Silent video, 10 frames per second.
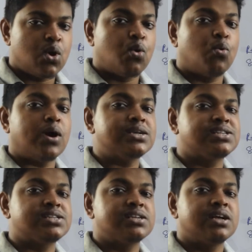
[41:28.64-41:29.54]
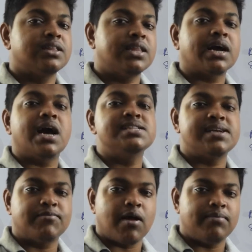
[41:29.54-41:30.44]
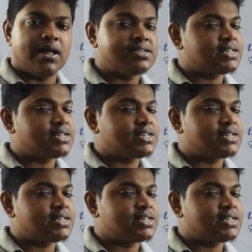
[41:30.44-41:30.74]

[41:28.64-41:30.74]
What's the concept of lens?